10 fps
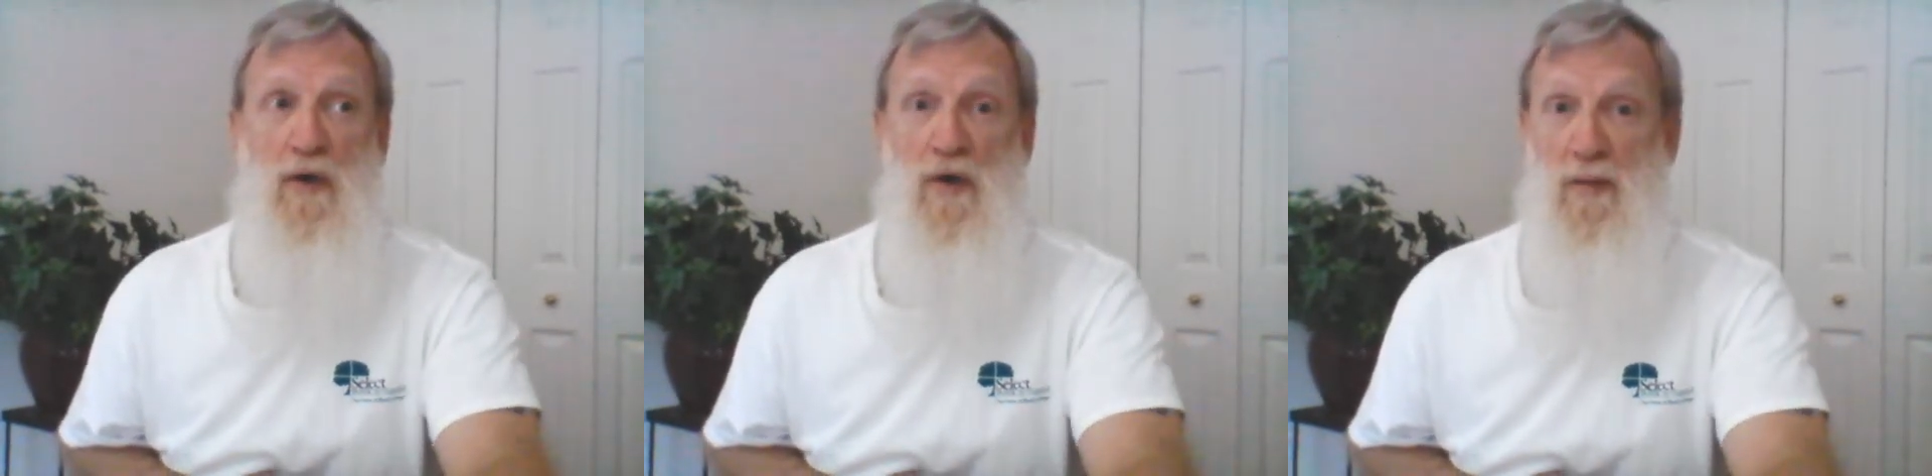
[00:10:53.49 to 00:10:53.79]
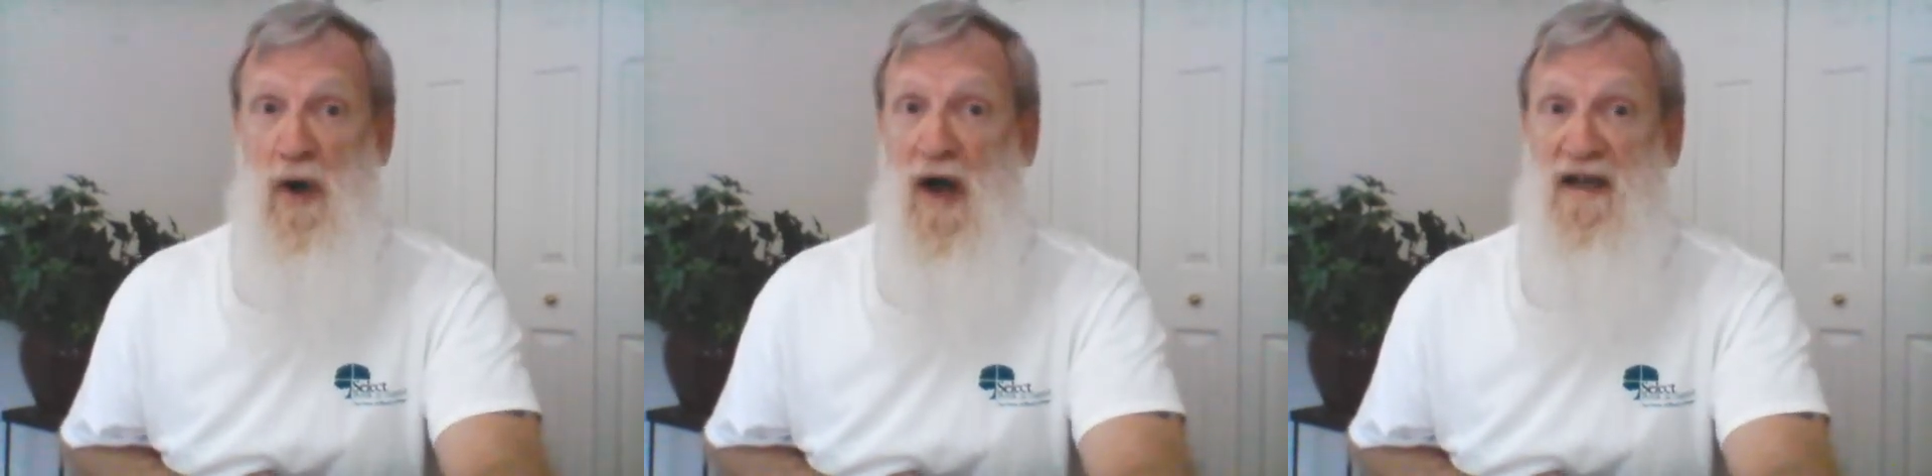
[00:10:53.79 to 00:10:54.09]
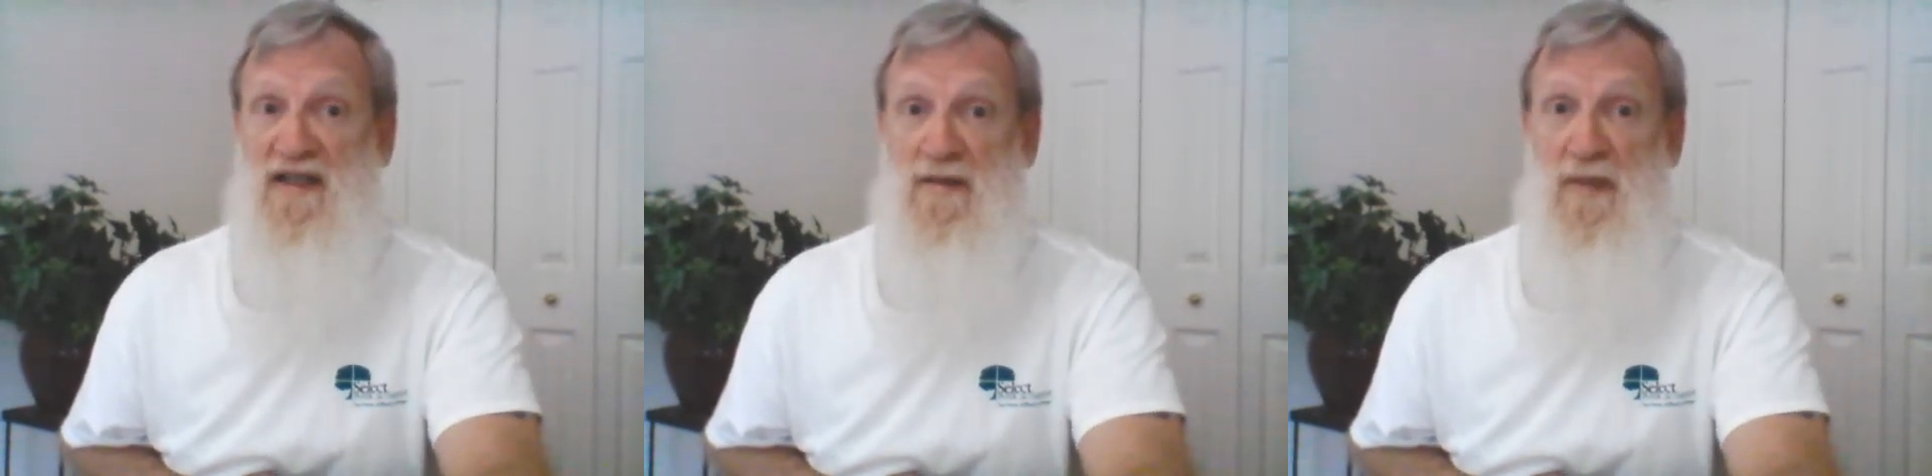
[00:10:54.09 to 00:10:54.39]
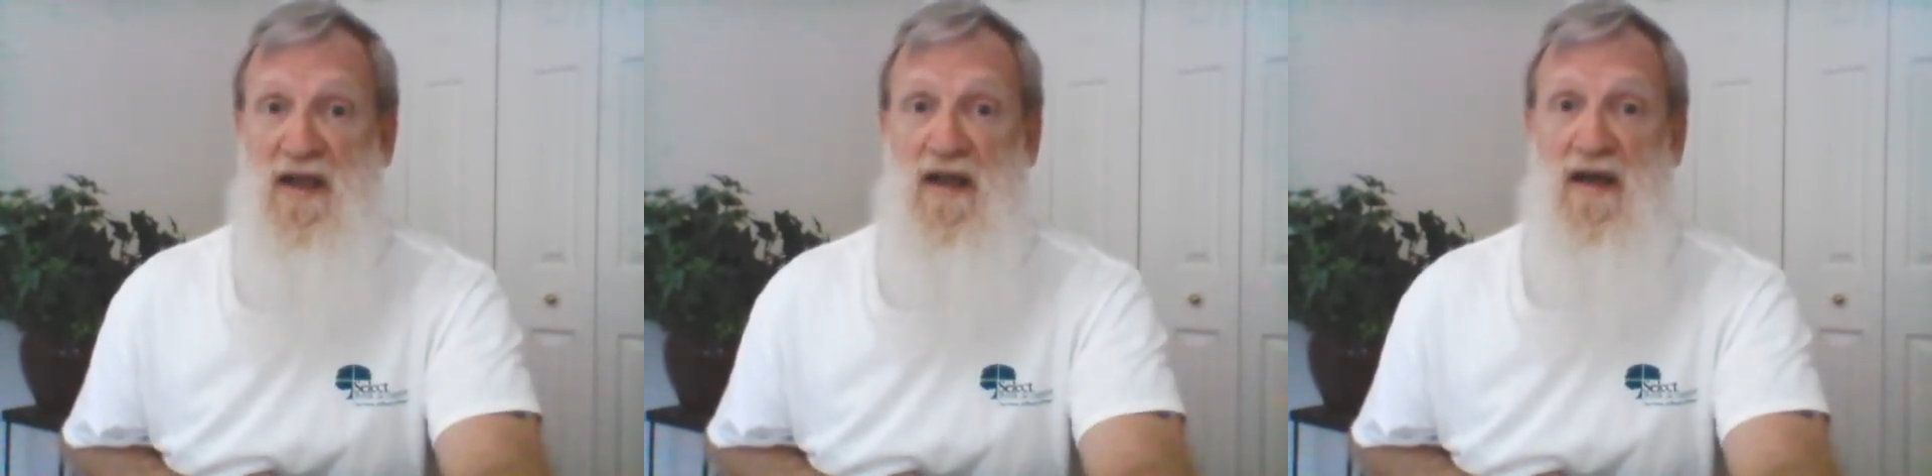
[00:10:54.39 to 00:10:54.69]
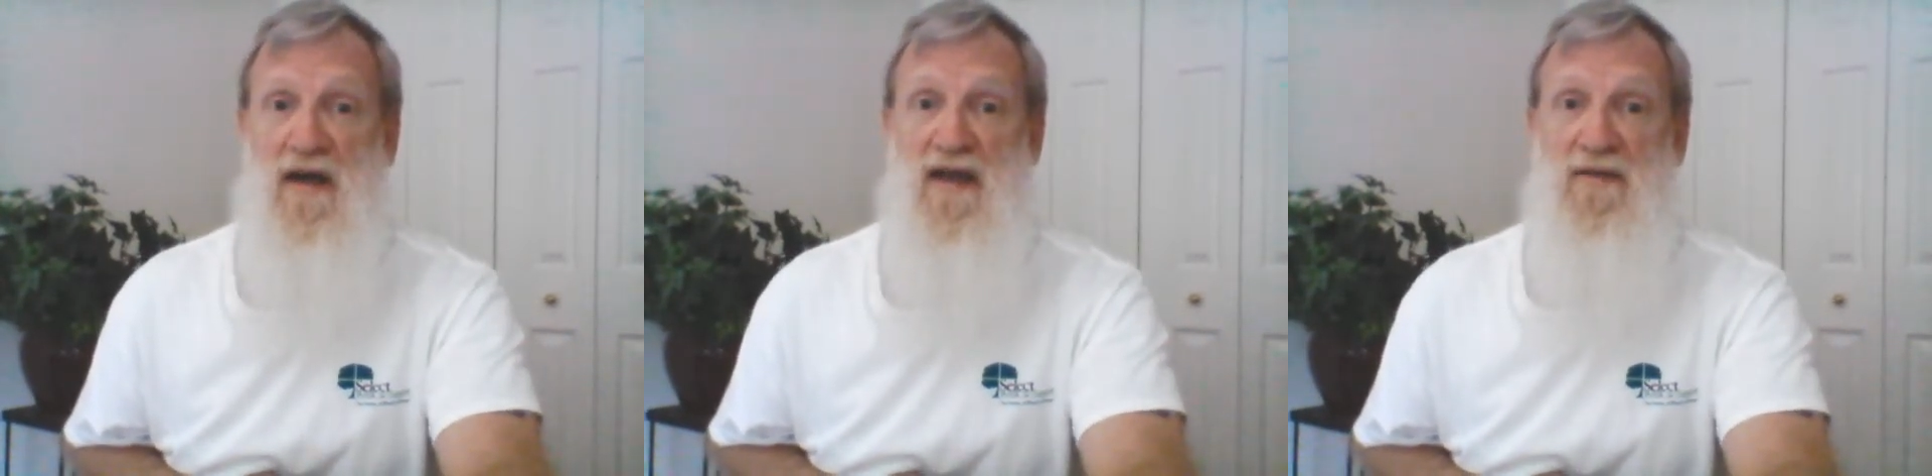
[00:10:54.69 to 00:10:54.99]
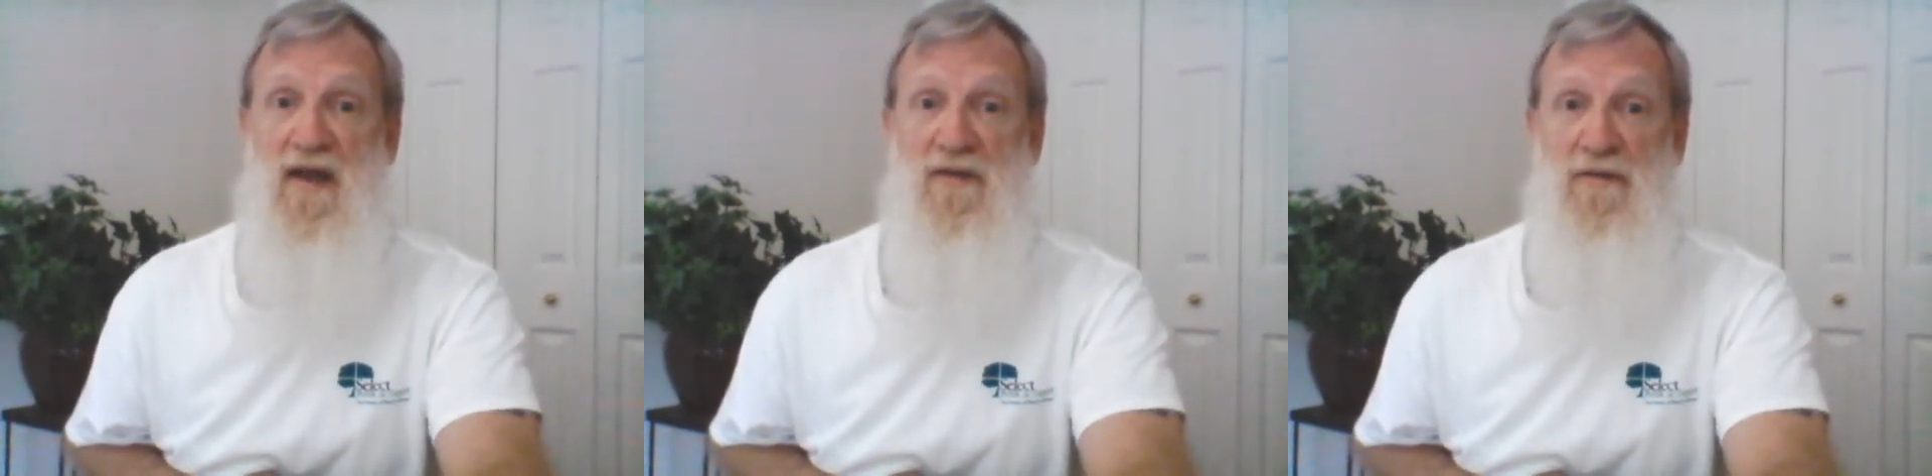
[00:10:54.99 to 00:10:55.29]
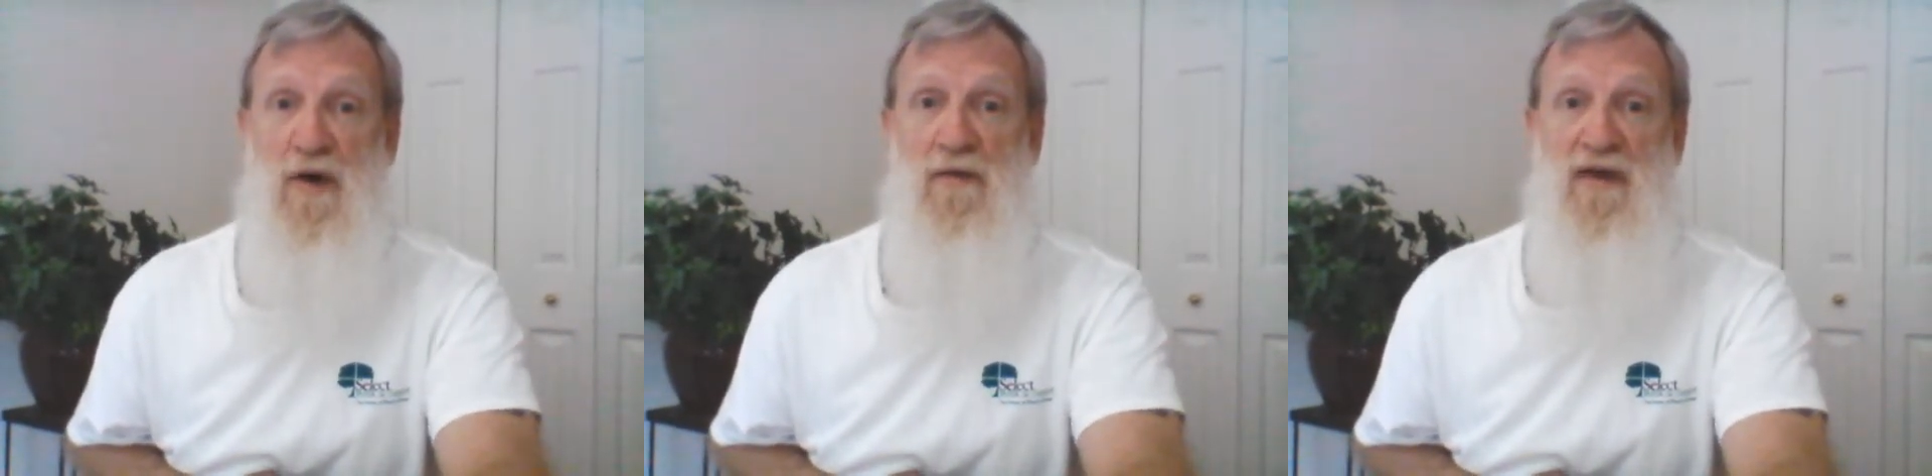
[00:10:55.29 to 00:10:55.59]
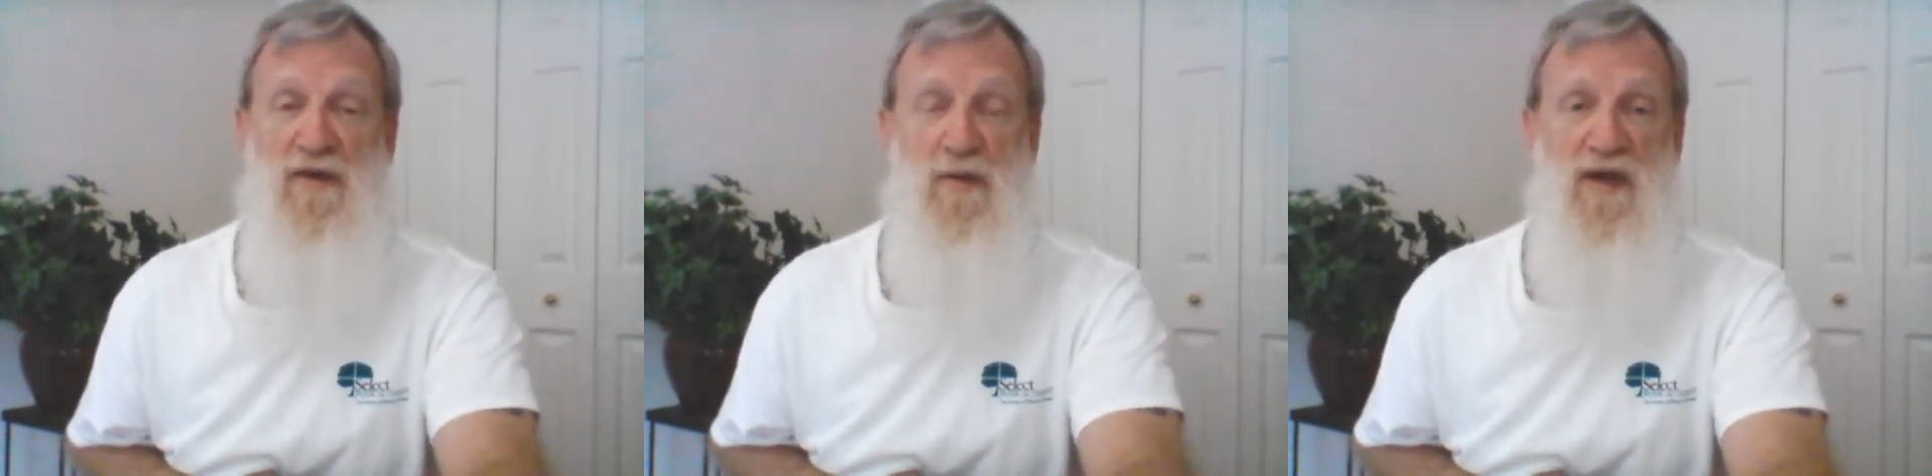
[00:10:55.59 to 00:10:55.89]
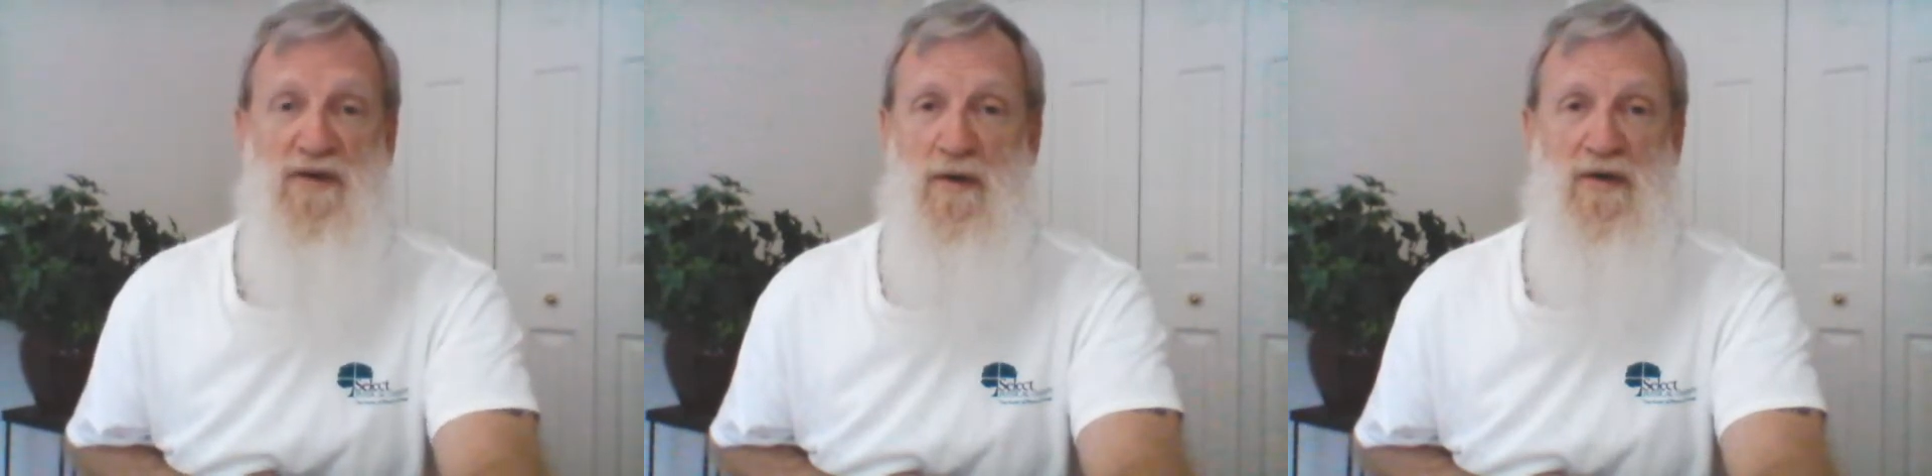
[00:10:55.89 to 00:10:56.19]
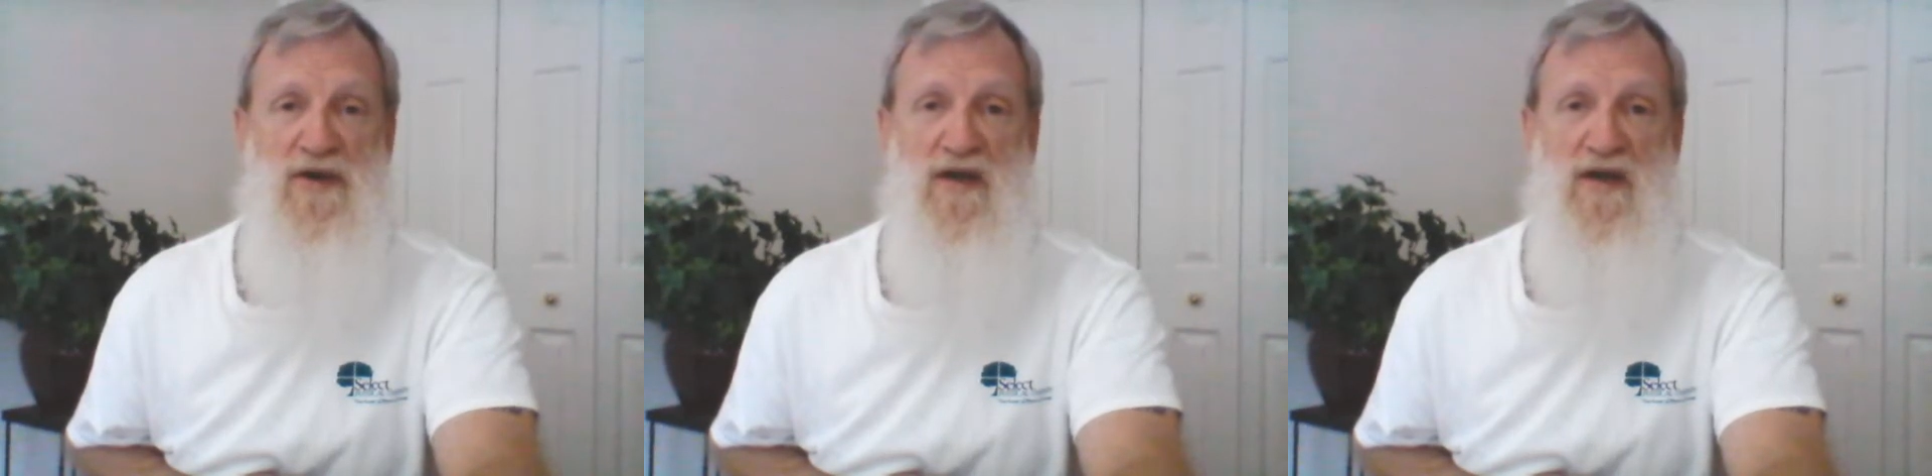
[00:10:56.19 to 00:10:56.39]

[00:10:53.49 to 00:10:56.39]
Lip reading: could possibly get involved in the research,